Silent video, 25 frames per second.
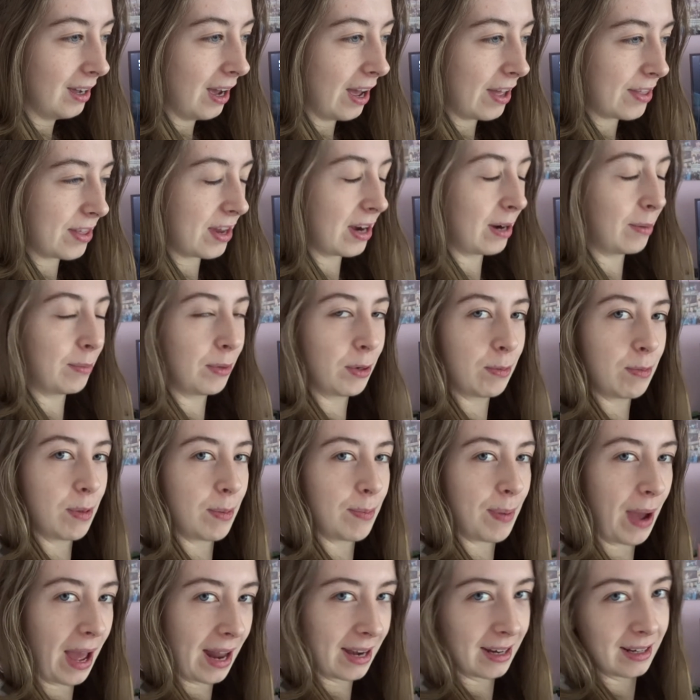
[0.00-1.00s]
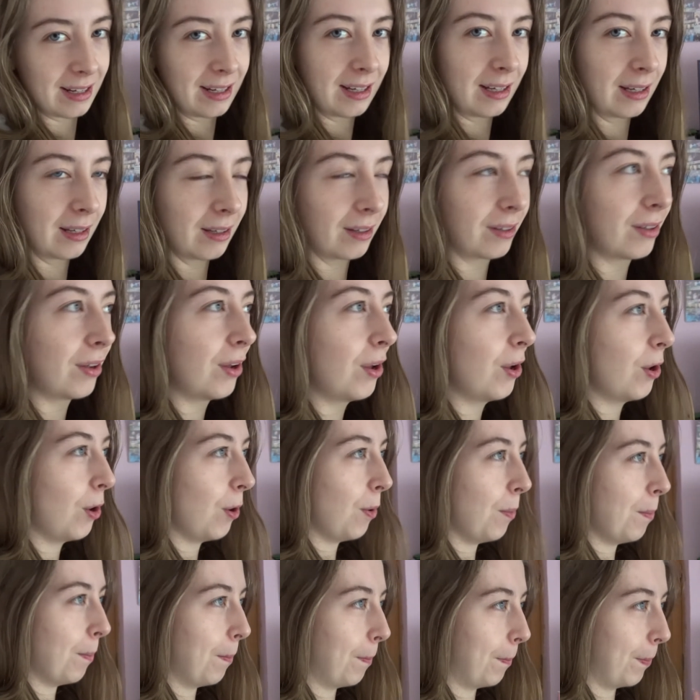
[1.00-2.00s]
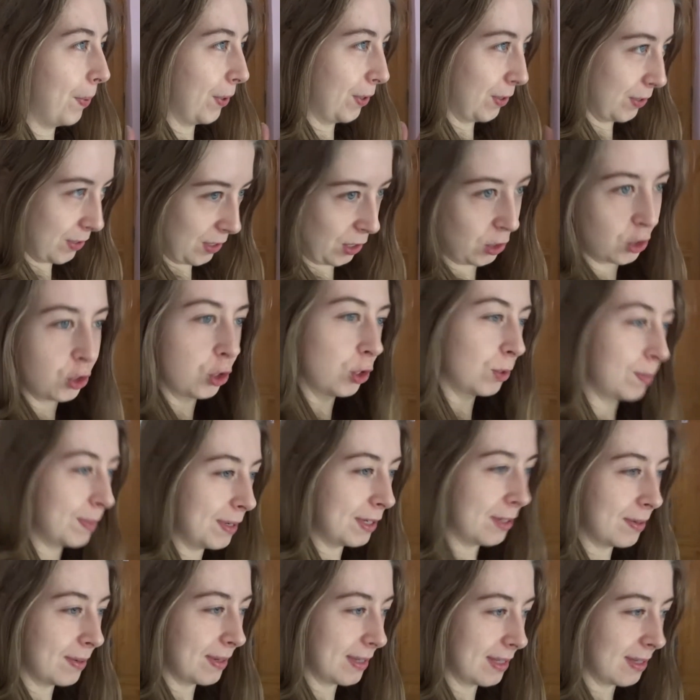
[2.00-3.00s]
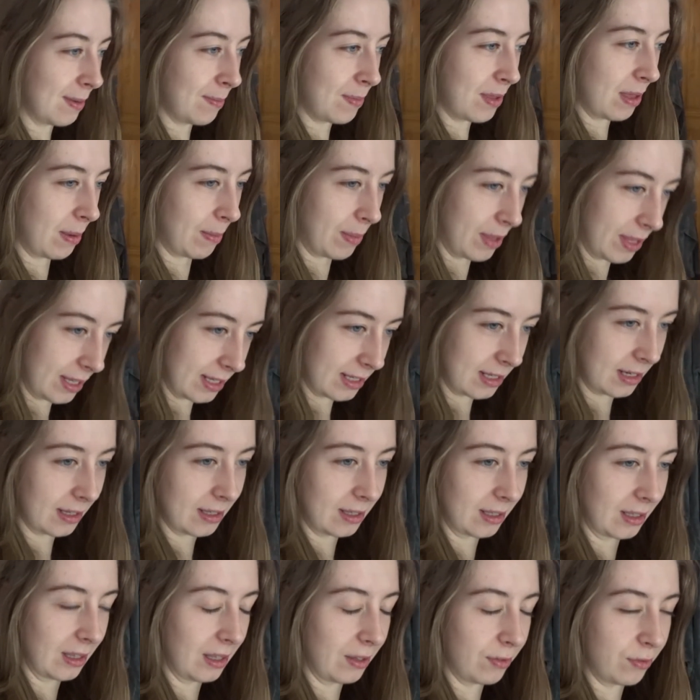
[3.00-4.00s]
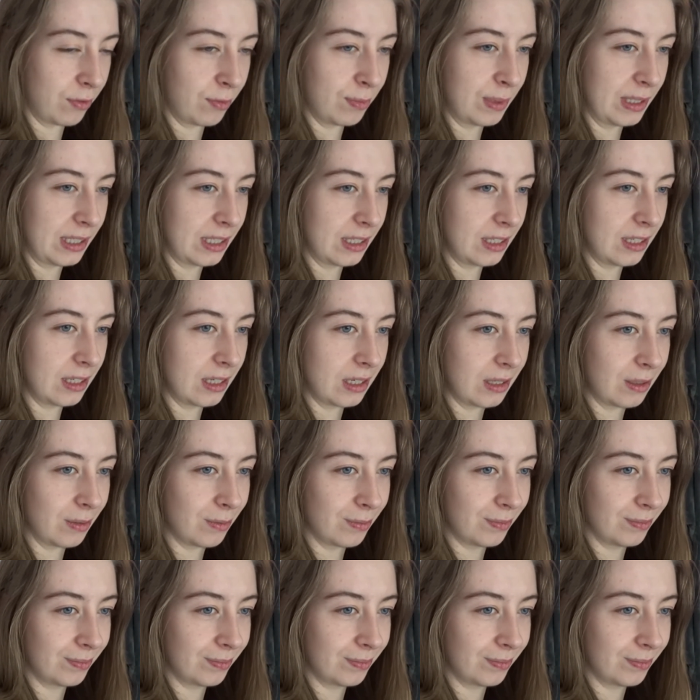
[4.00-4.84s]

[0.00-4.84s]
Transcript: And then I'm going to be panicking because I should be doing something but there's nothing left for me to do.